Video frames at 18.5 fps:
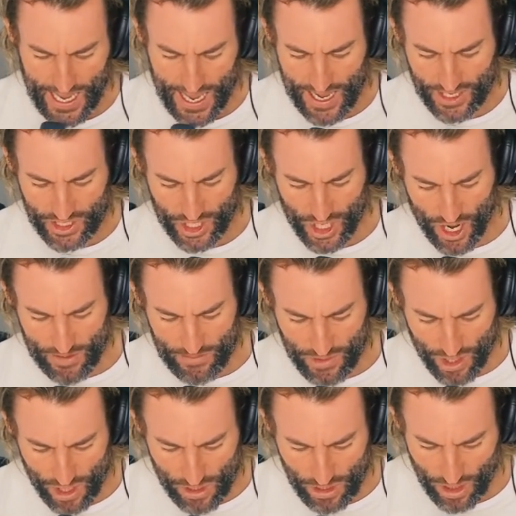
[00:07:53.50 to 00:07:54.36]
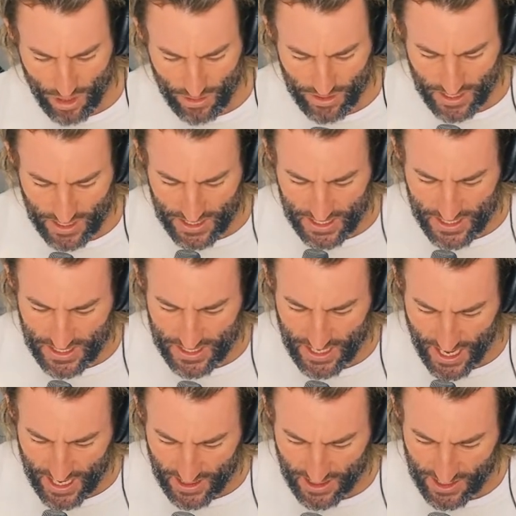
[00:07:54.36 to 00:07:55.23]
Hey, Ash, I'm no longer
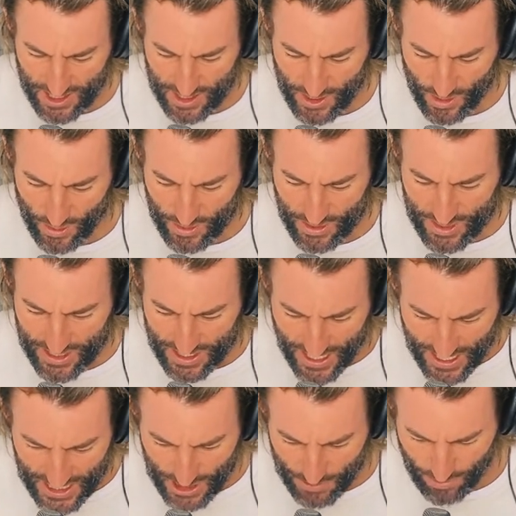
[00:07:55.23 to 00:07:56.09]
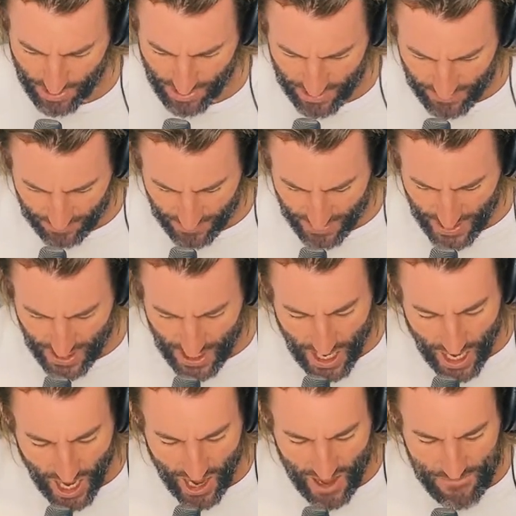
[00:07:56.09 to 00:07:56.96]
dateless or desperate.
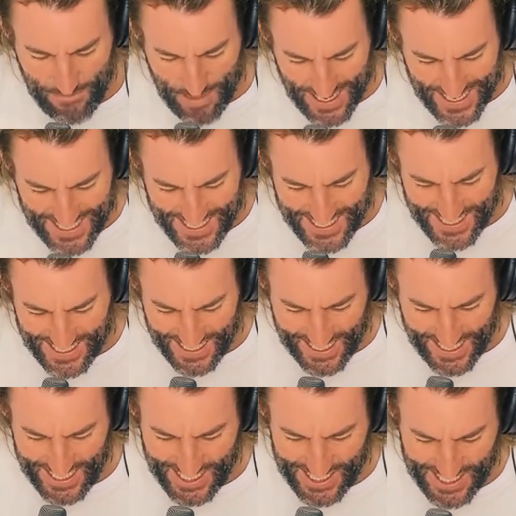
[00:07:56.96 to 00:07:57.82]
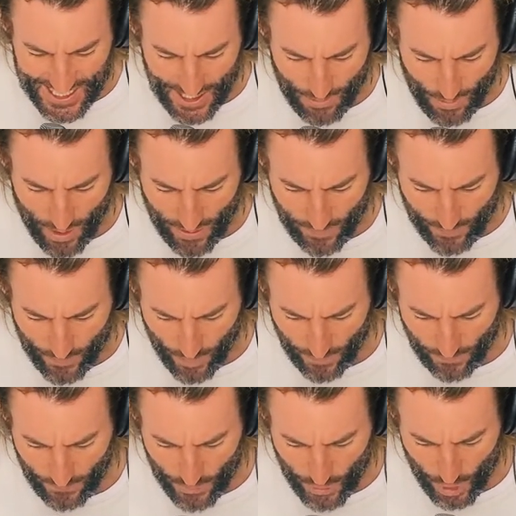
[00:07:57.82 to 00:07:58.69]
I've been seeing someone
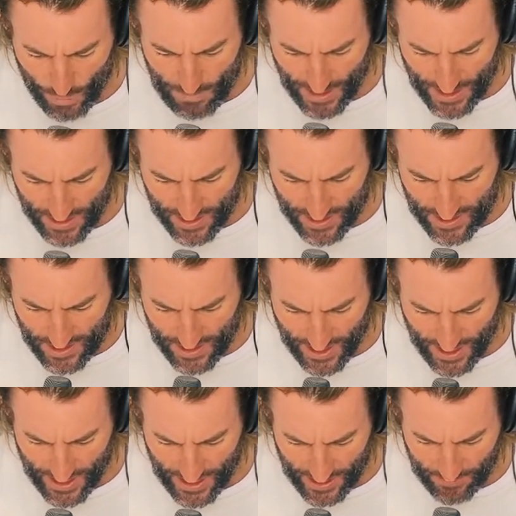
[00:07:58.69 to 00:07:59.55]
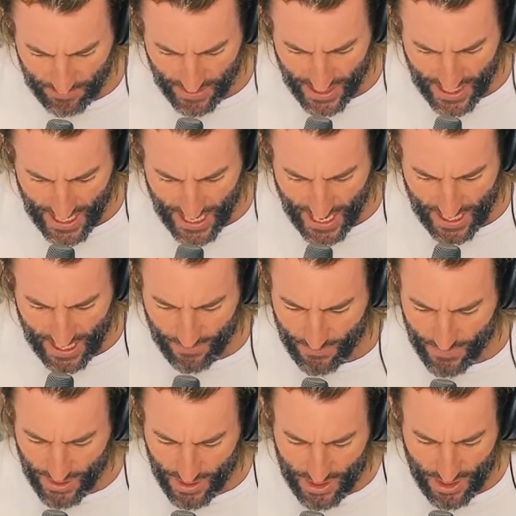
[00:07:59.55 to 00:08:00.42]
for a few months now
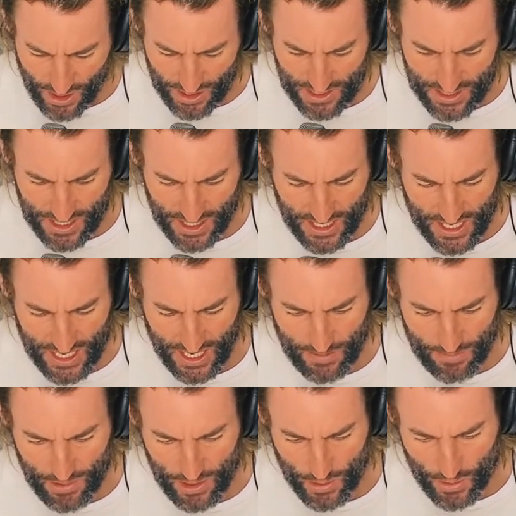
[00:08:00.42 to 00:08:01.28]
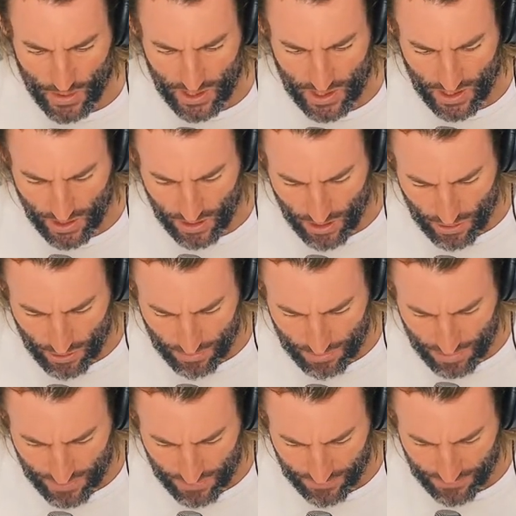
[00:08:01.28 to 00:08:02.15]
and forgot to keep you in the
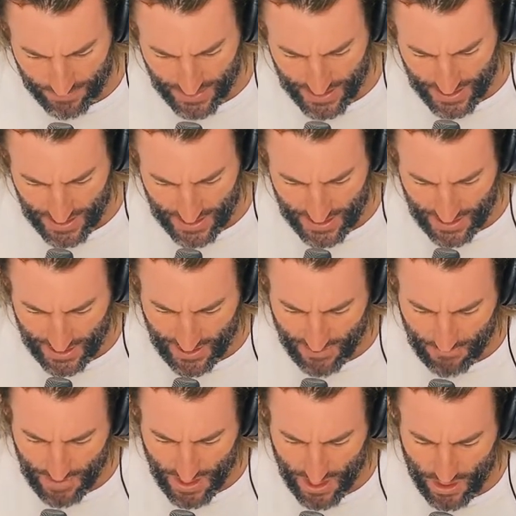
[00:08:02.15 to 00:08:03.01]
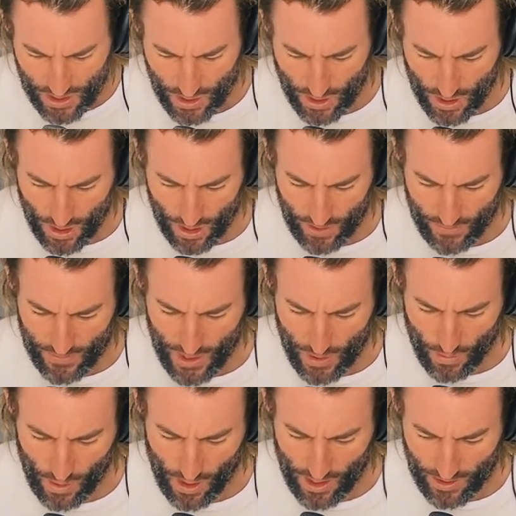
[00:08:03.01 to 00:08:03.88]
loop. Give me a call
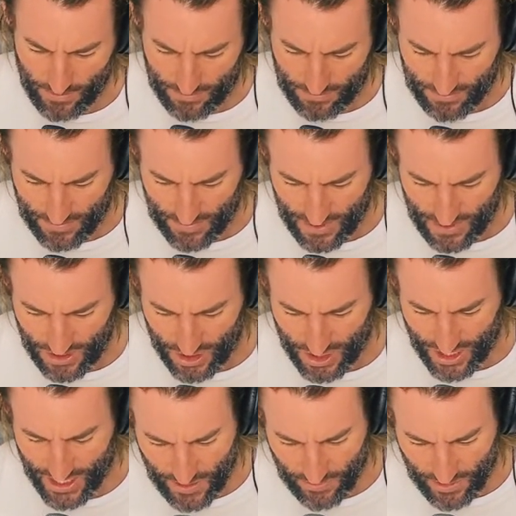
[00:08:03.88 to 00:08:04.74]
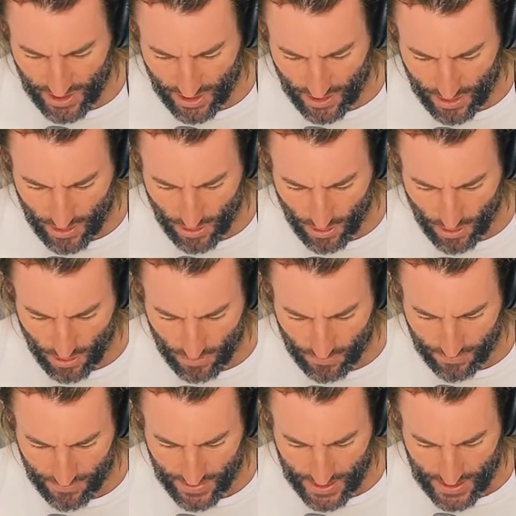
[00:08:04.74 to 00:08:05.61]
if you want. Well, we're definitely going to
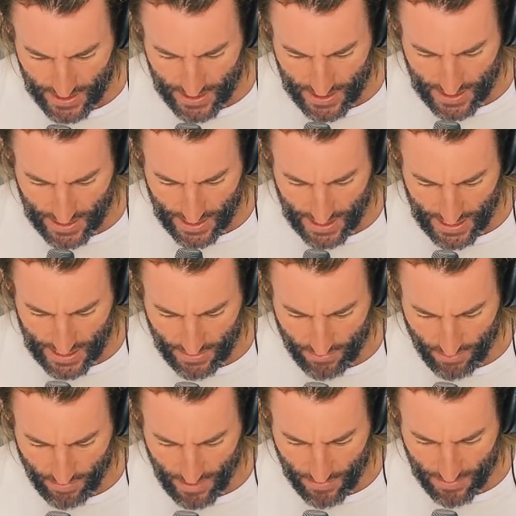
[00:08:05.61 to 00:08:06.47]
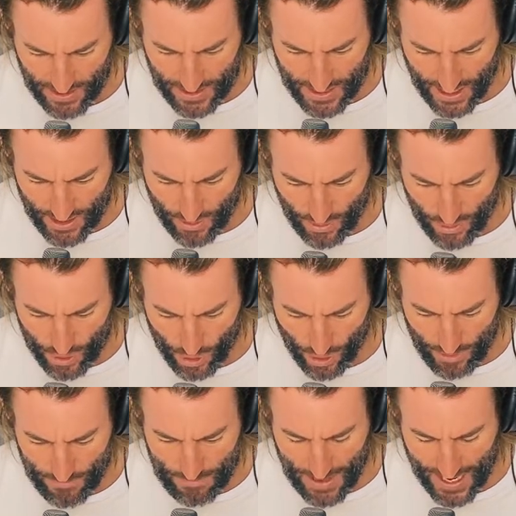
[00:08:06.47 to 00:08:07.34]
call. Remember,
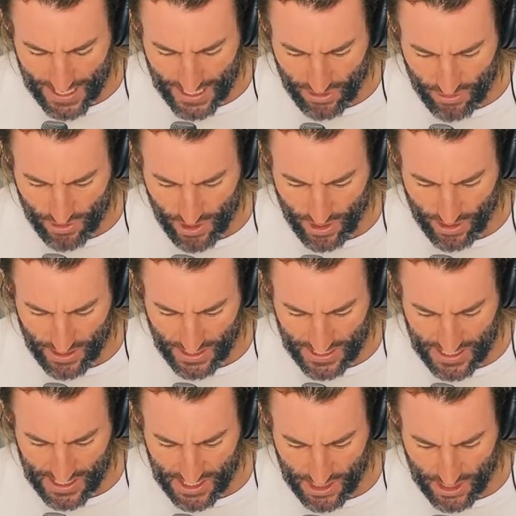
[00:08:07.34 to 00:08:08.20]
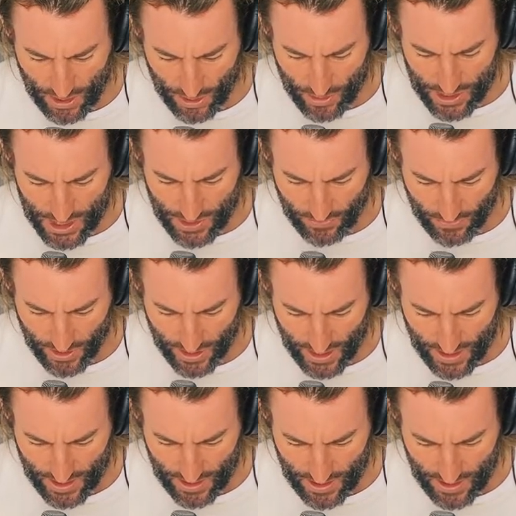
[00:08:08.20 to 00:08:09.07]
join Patreon
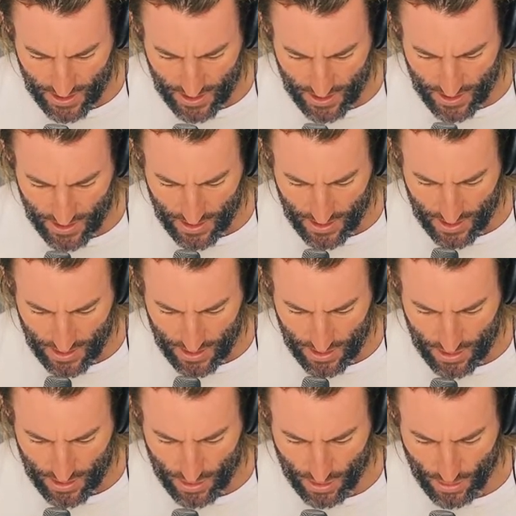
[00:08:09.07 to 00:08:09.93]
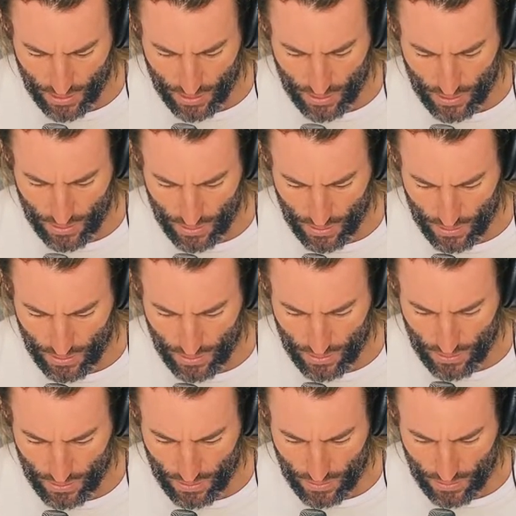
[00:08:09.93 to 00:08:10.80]
exclusively
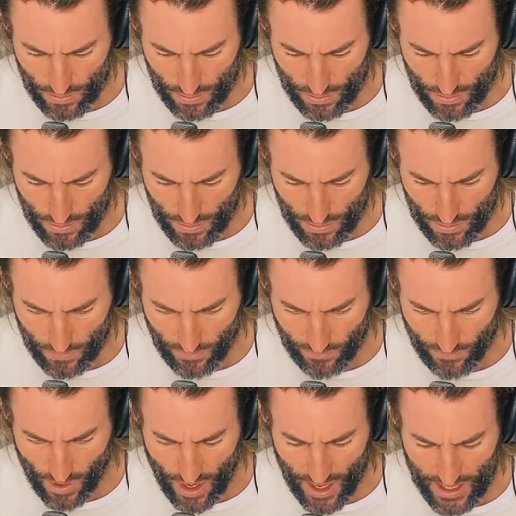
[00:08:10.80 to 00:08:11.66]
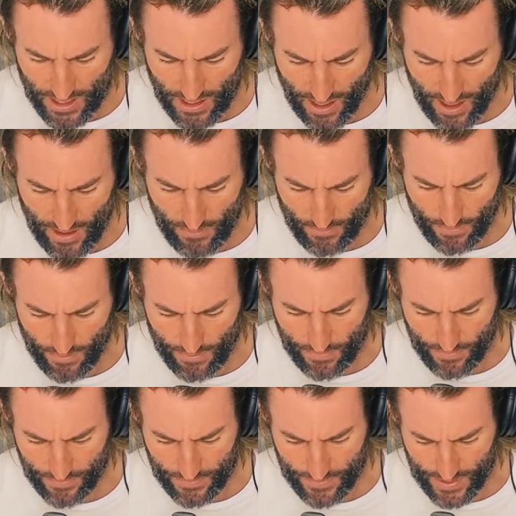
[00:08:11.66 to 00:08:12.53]
to find
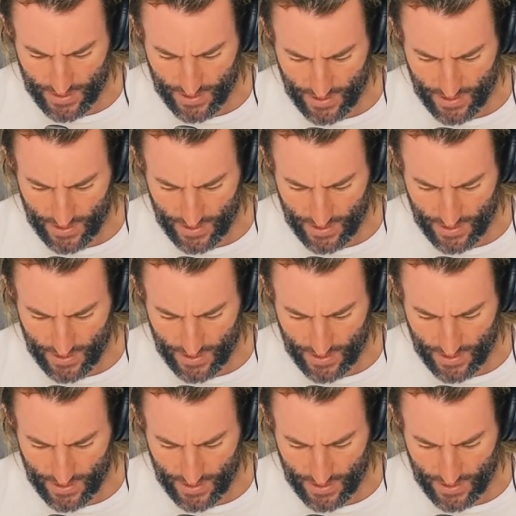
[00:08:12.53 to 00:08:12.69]
love.